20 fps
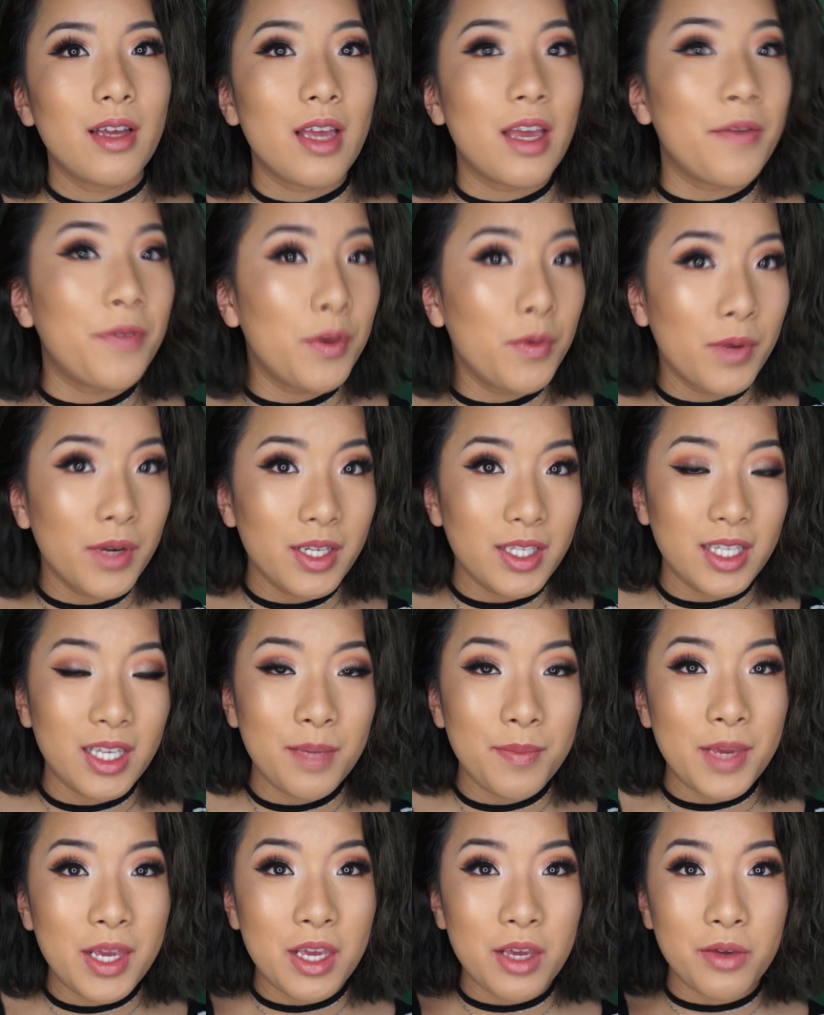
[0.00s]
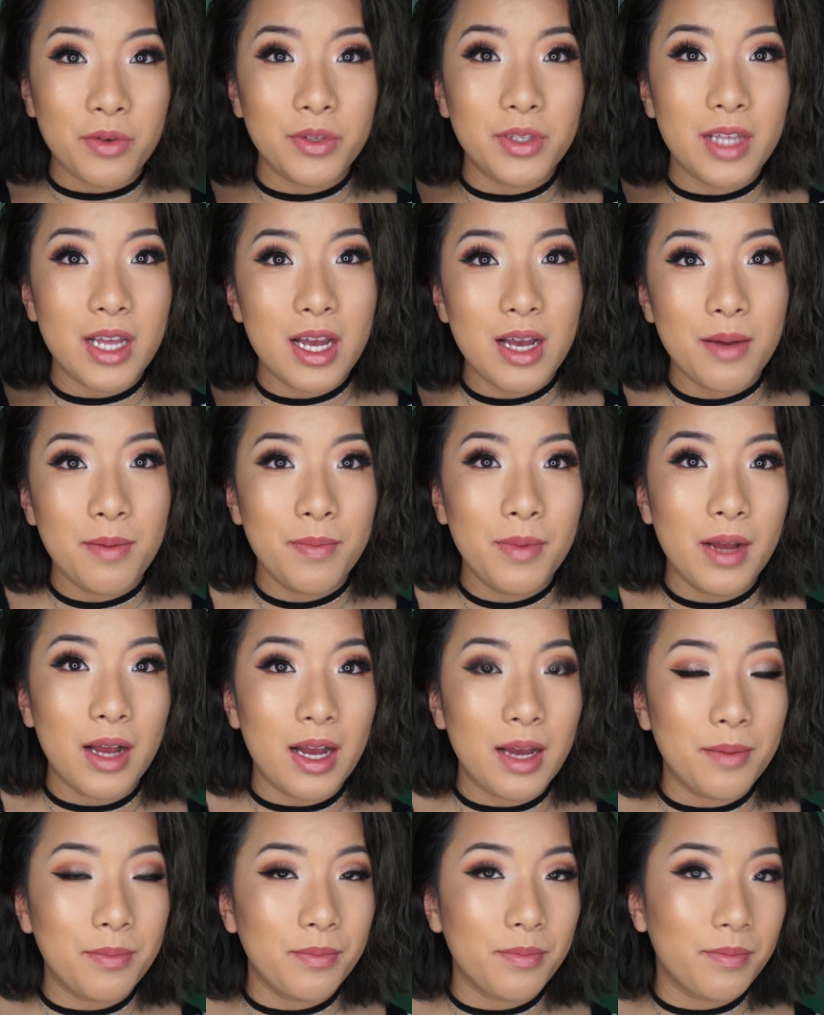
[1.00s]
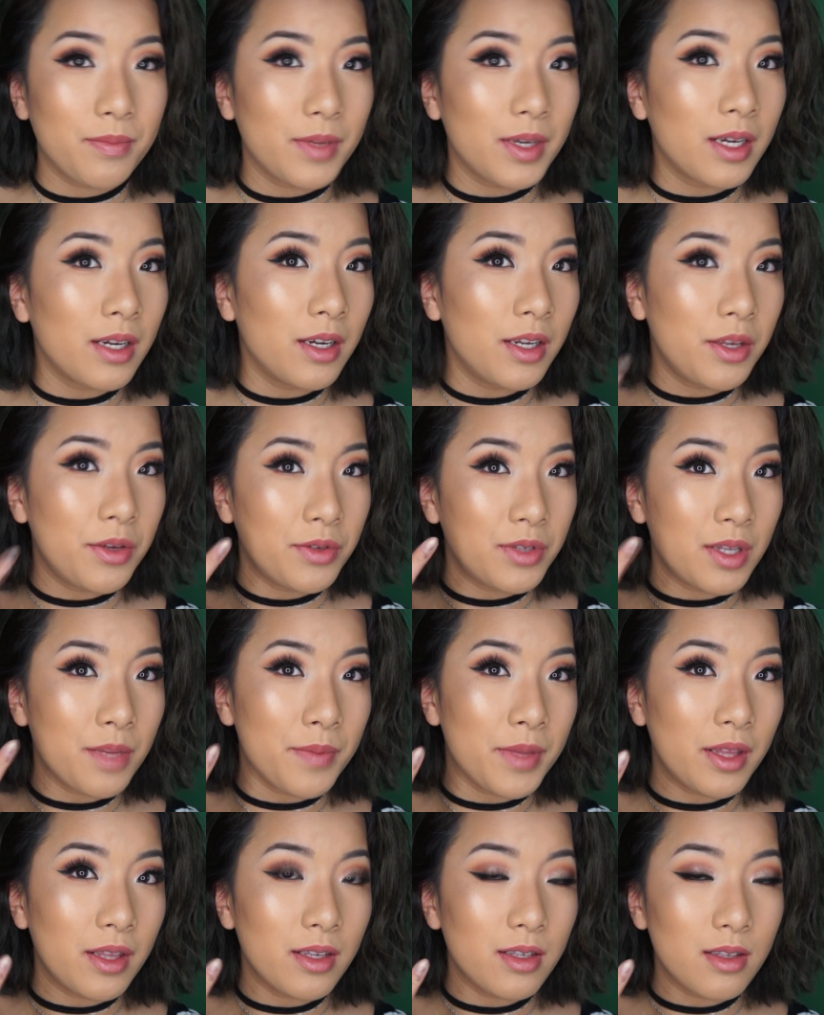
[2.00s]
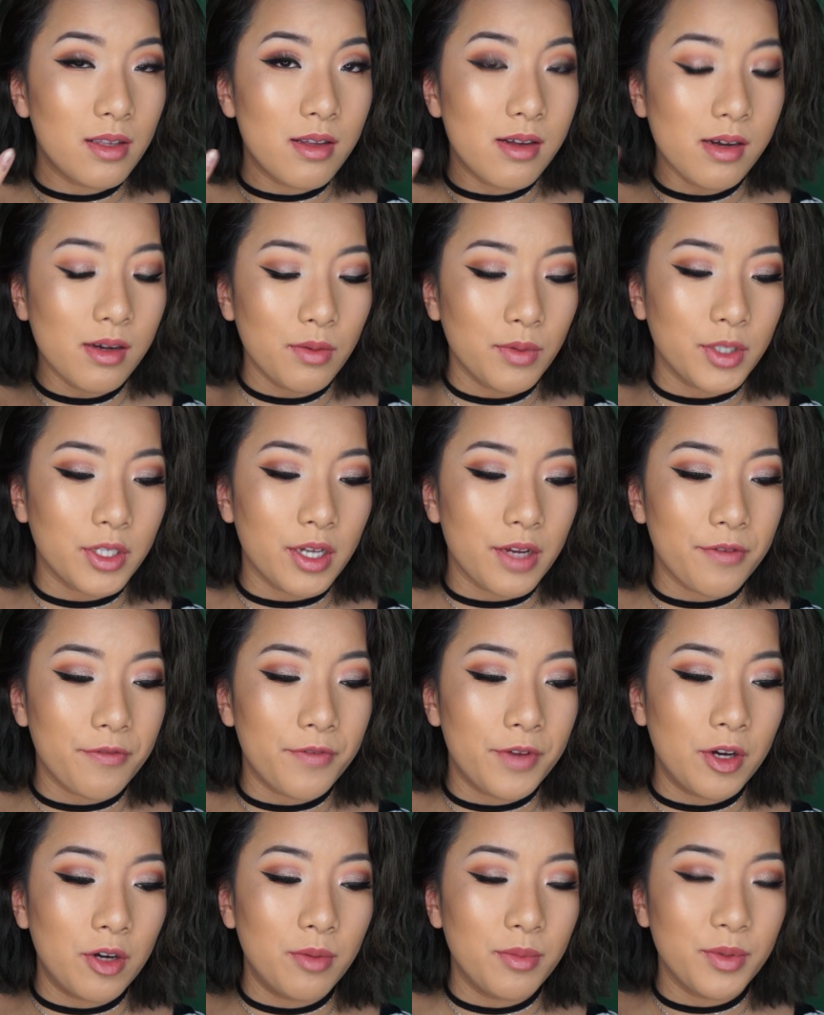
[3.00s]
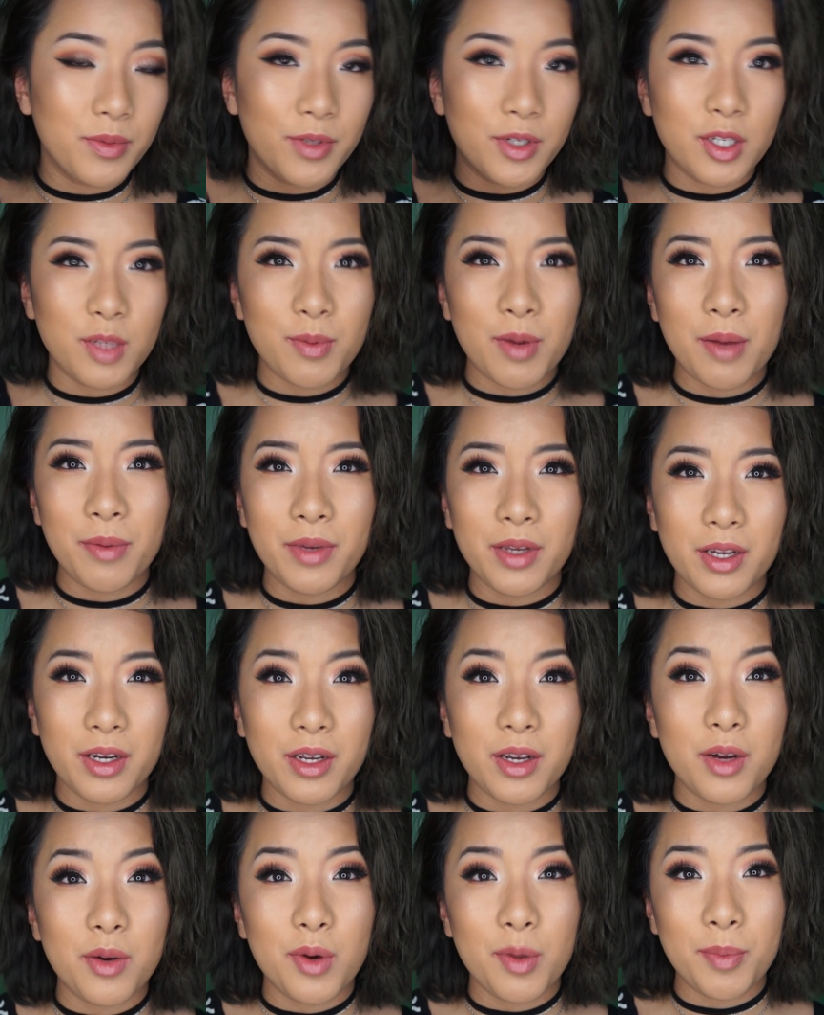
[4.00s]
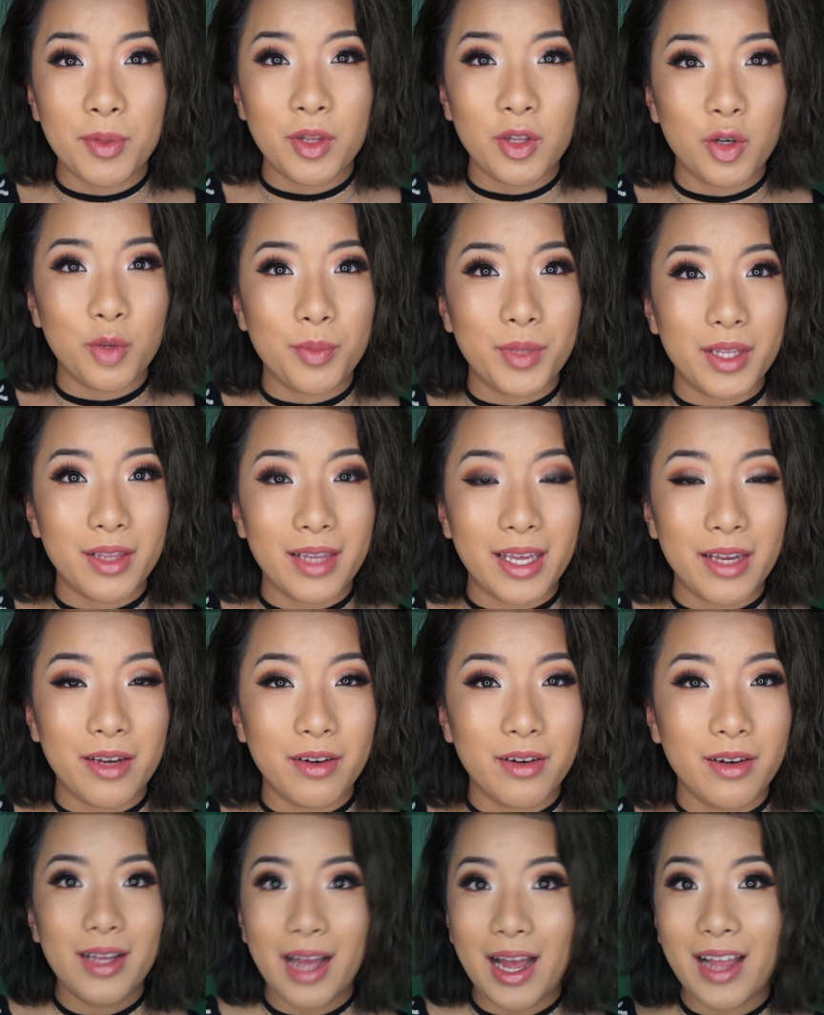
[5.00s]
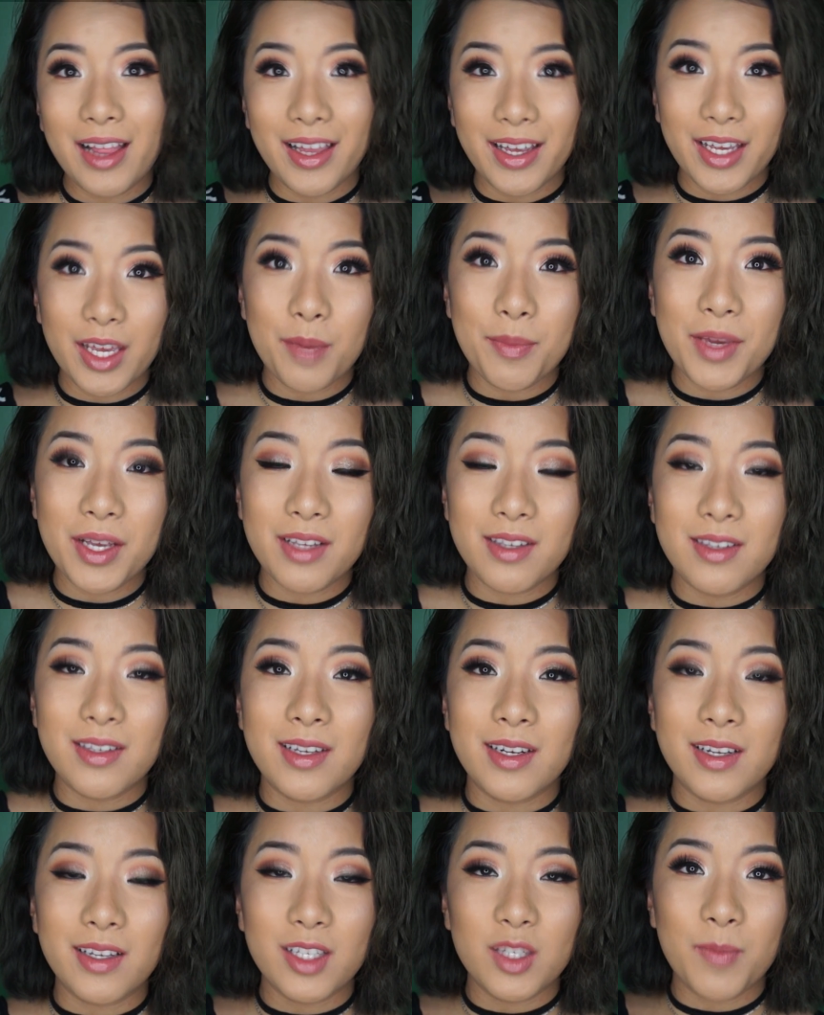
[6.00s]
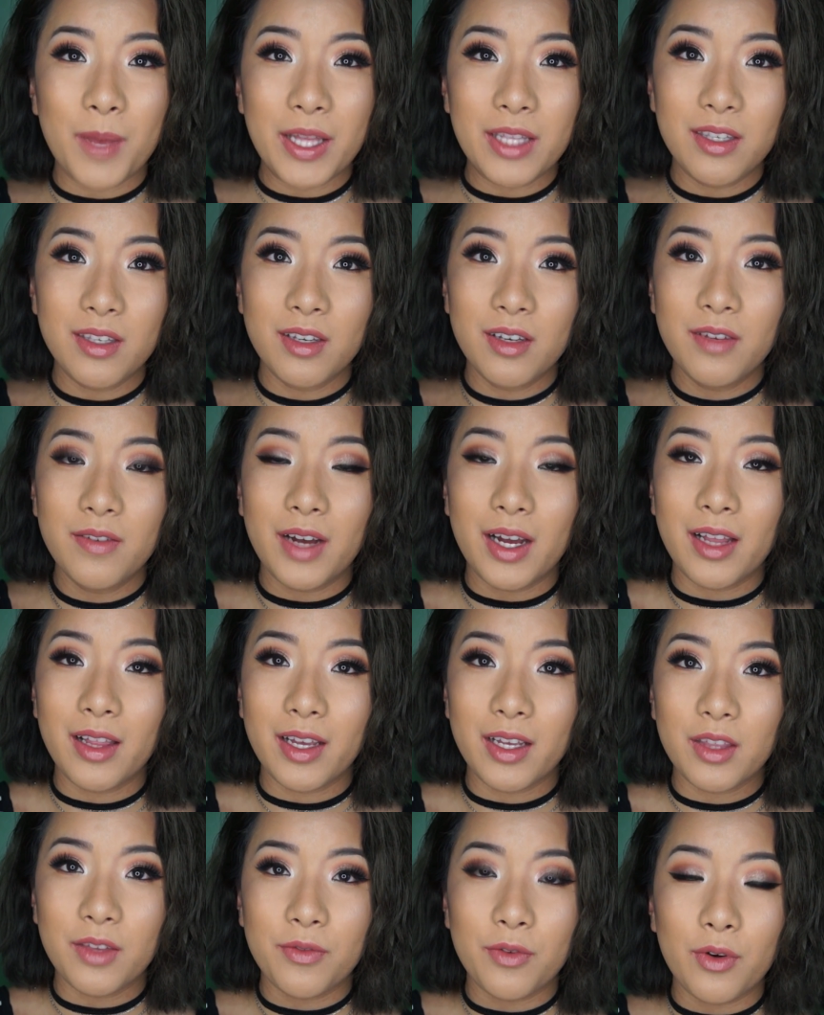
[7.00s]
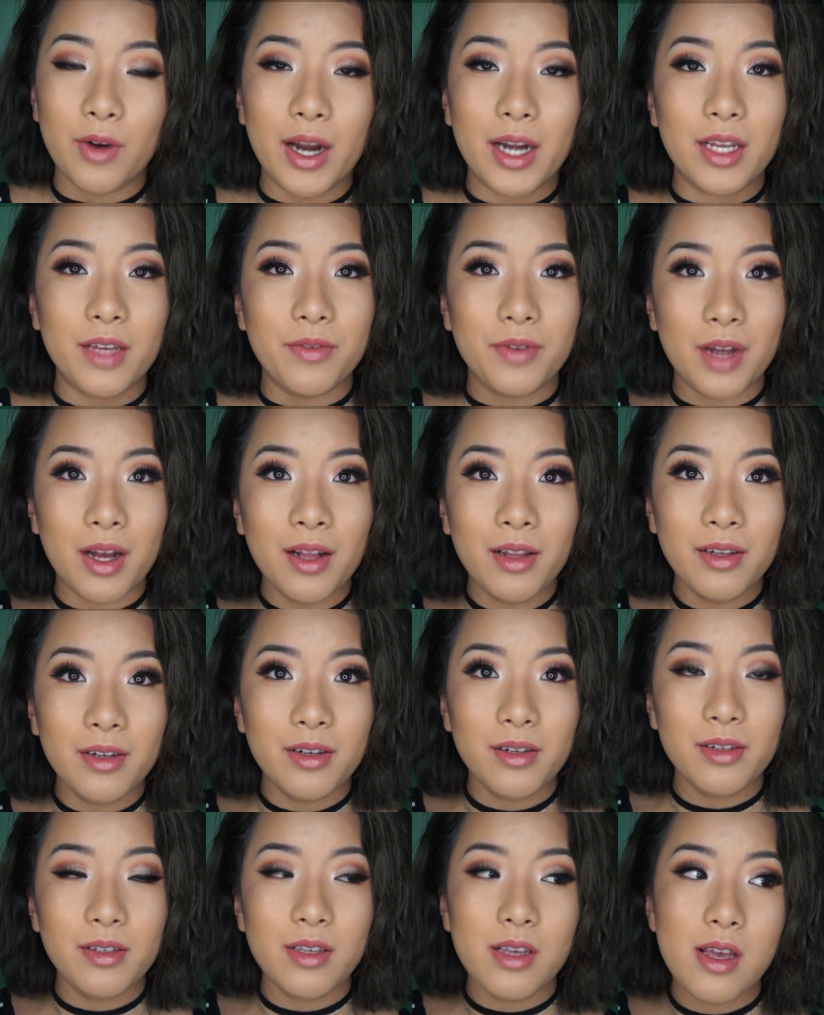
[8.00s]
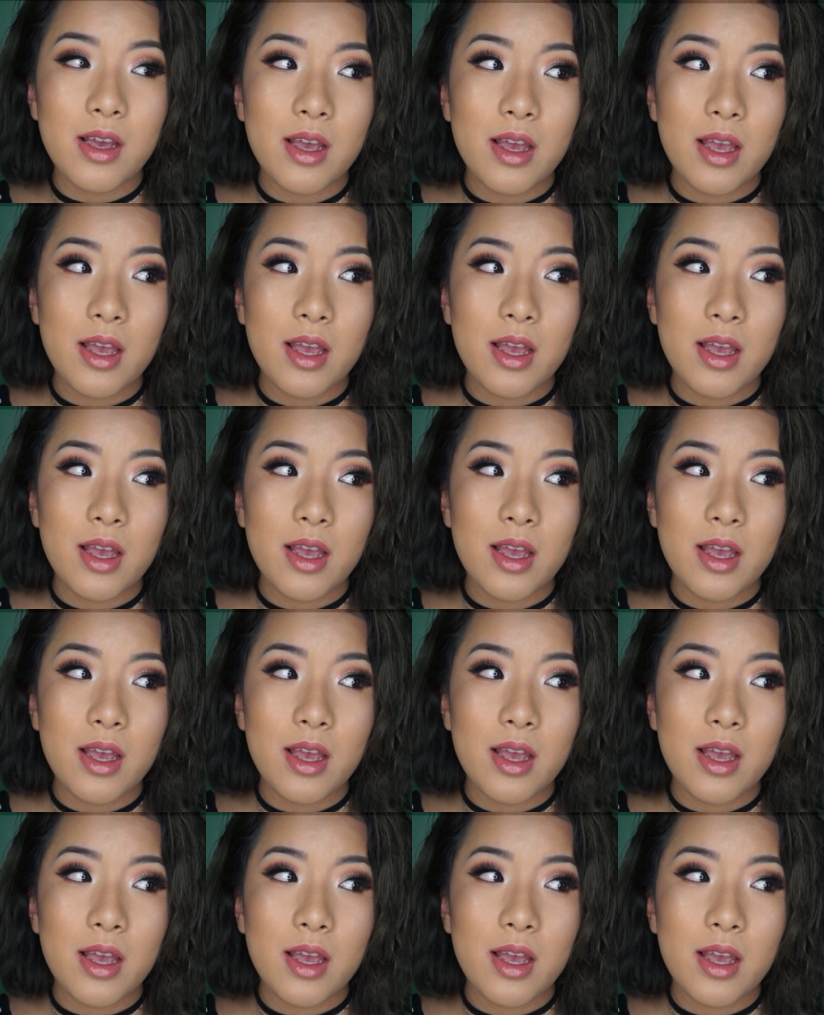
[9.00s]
If you want to see me use them, I'm going to use them in this look, which I filmed, which is probably going to go up a little bit later. I like it because it's inexpensive. I like the variety of colors.